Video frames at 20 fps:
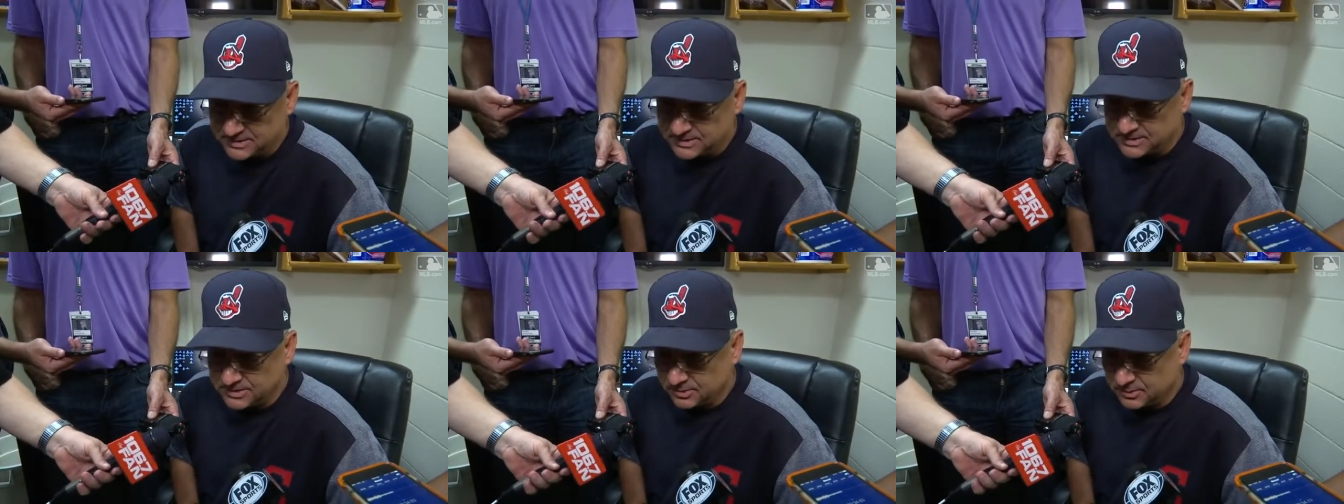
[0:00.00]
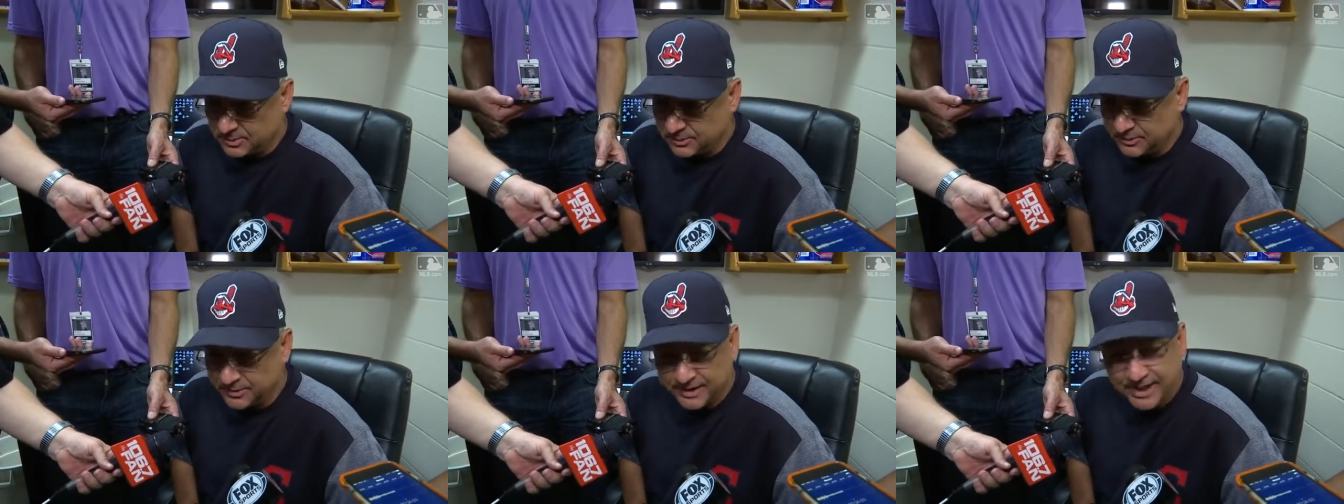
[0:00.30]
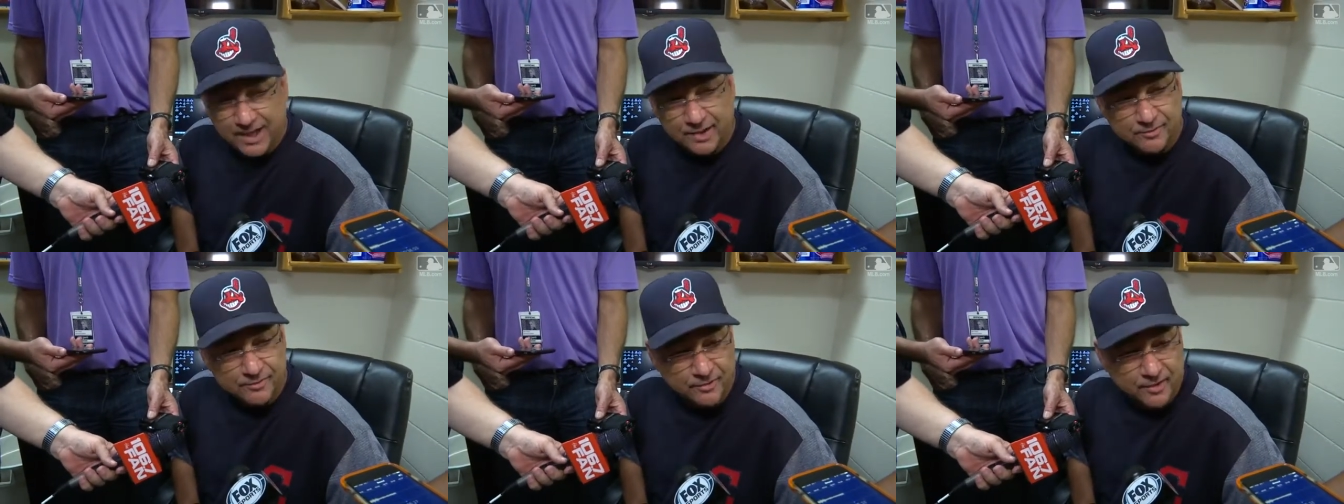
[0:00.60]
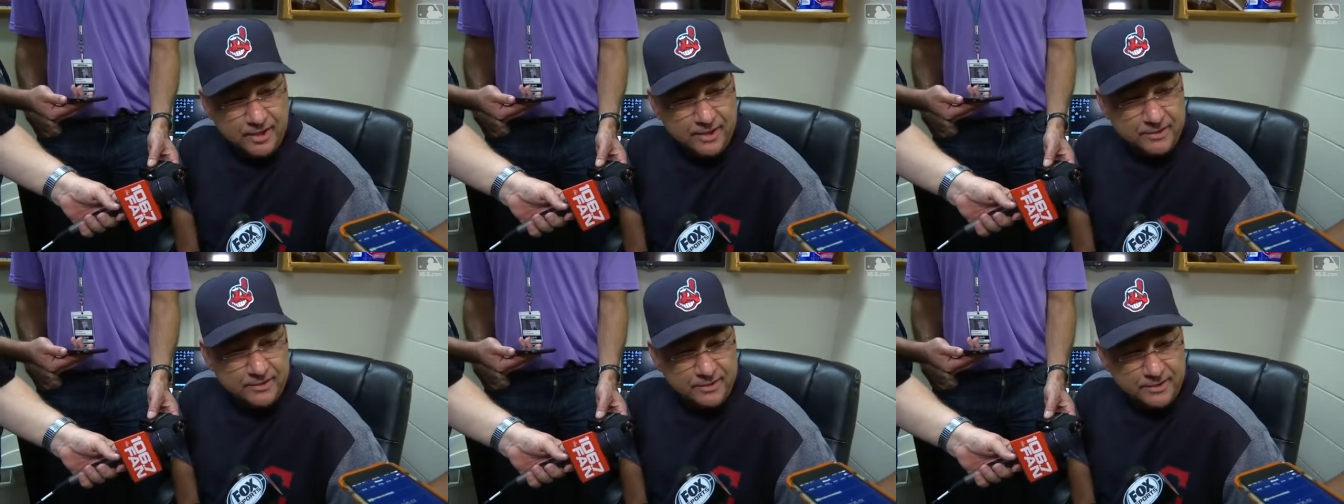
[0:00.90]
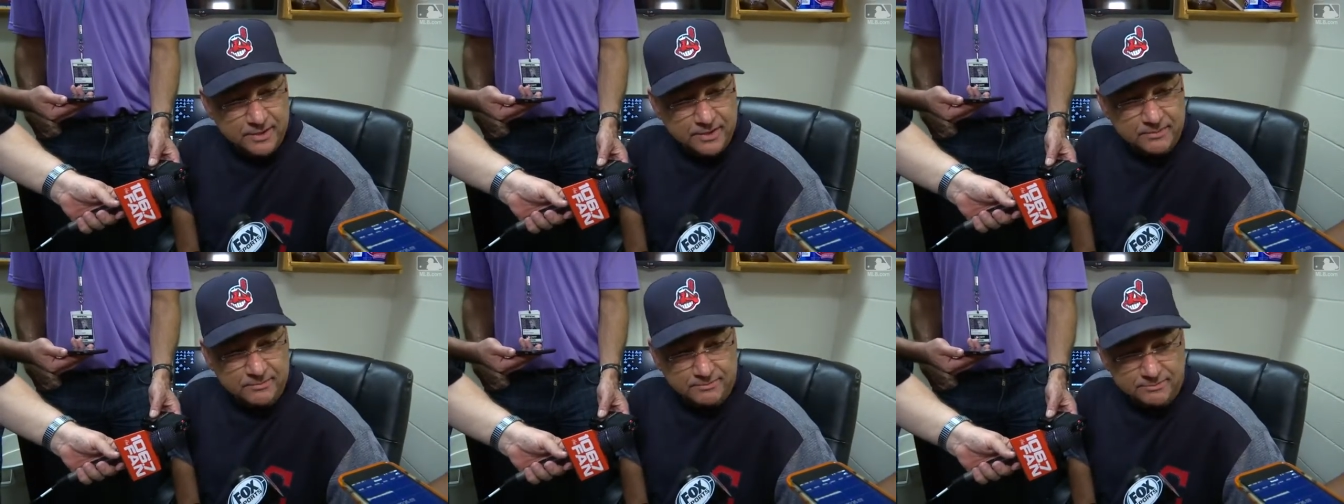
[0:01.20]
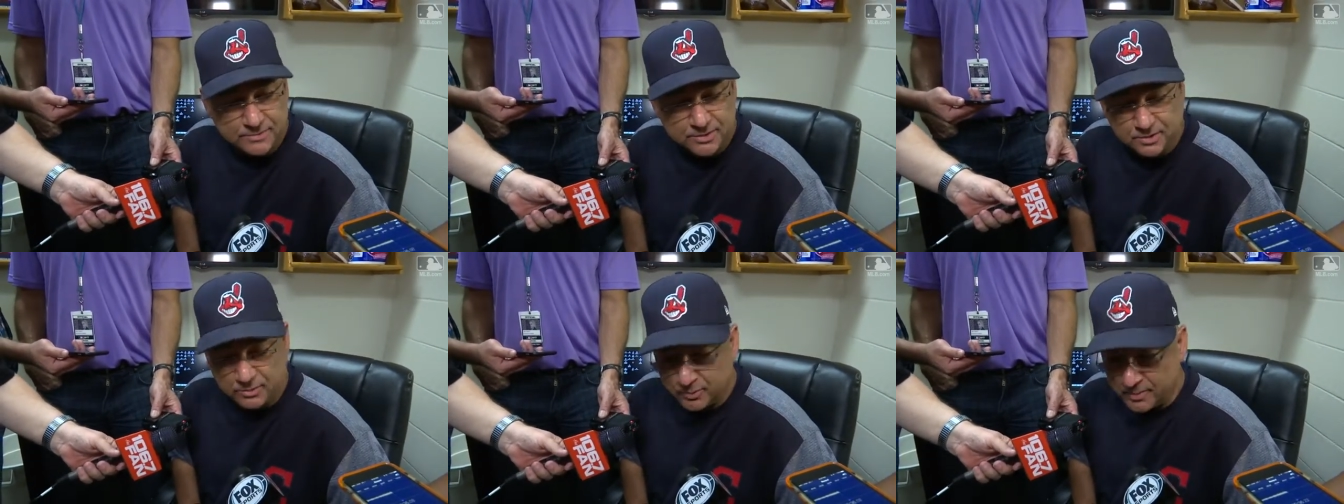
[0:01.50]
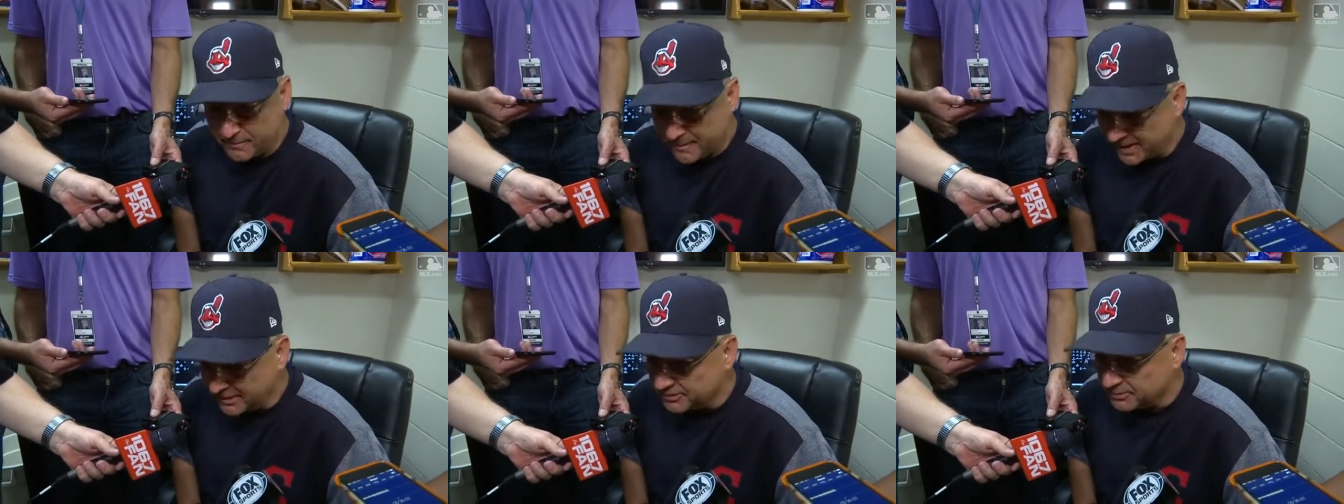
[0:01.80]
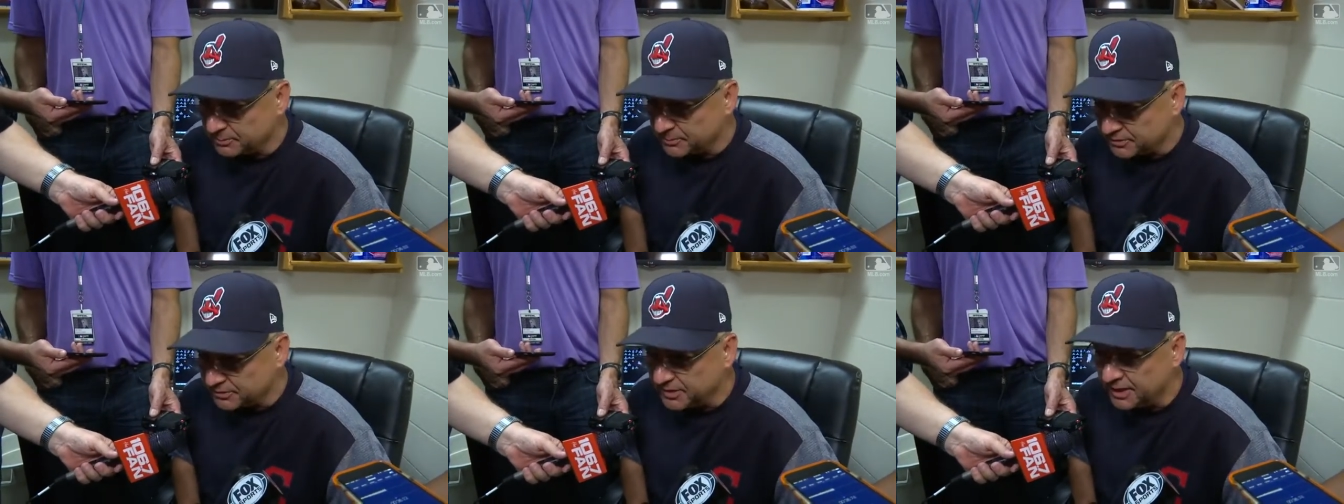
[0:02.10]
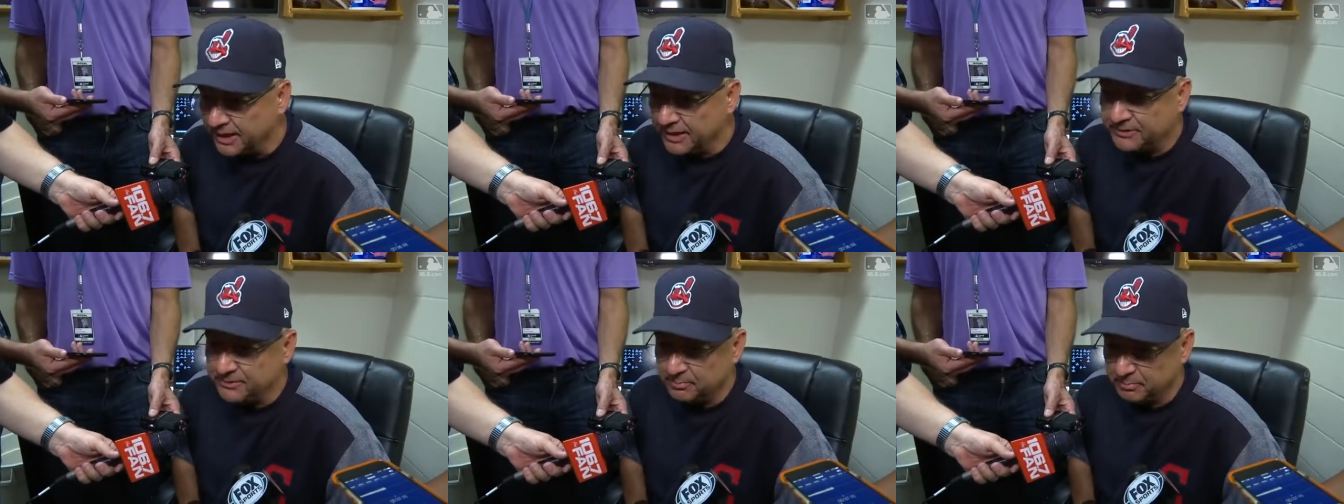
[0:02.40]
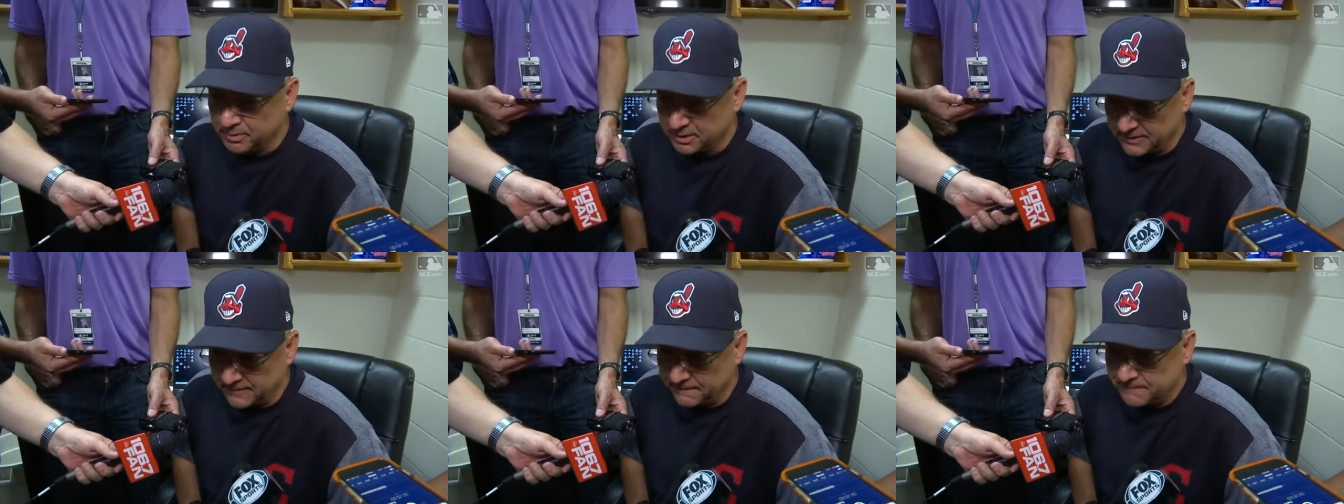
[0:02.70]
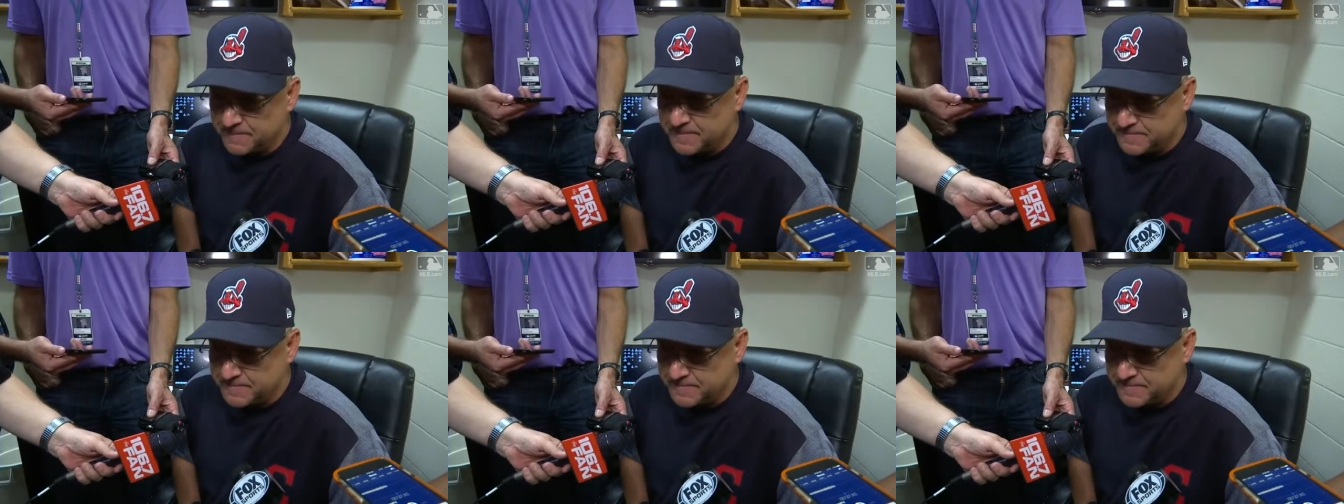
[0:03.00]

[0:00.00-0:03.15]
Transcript: you know, we went down fighting, and you know, we made some mistakes, but